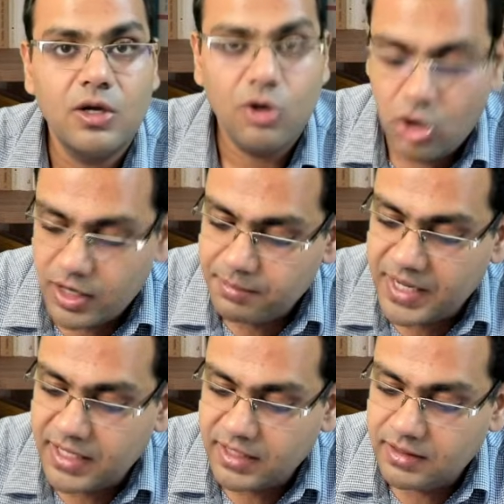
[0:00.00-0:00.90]
or
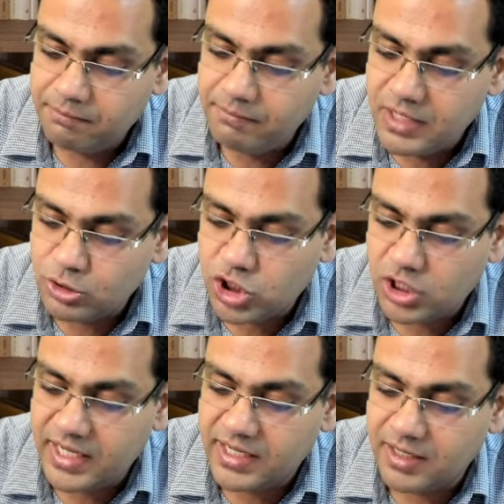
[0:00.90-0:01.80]
by the mutual
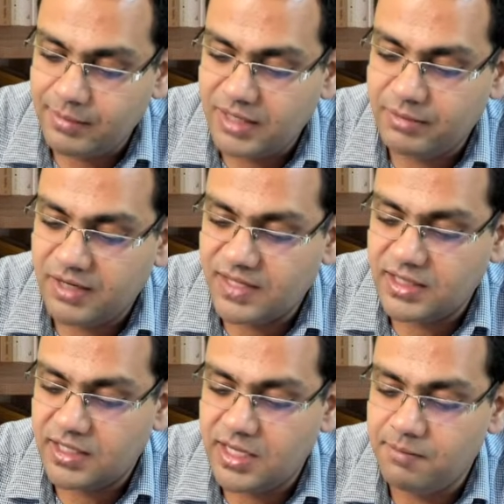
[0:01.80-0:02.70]
agreement between
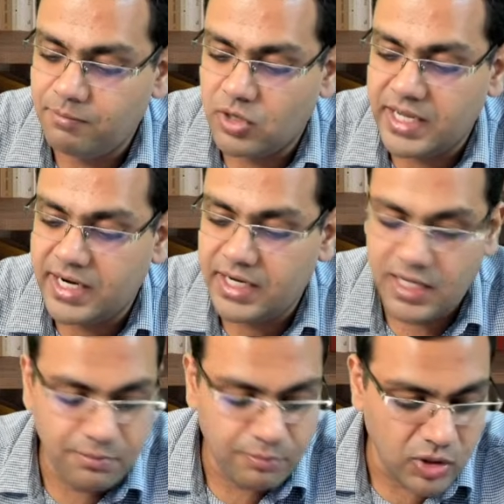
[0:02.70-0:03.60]
the employer and
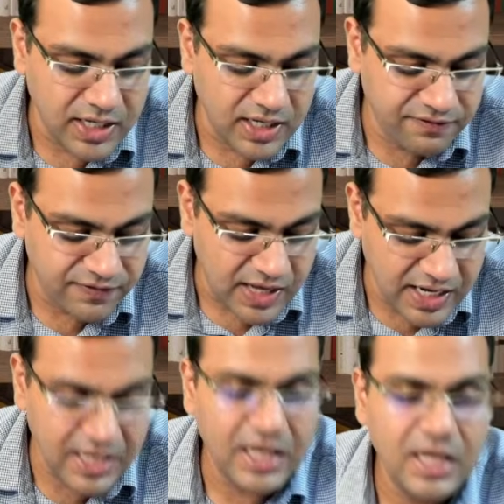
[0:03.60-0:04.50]
employee. If any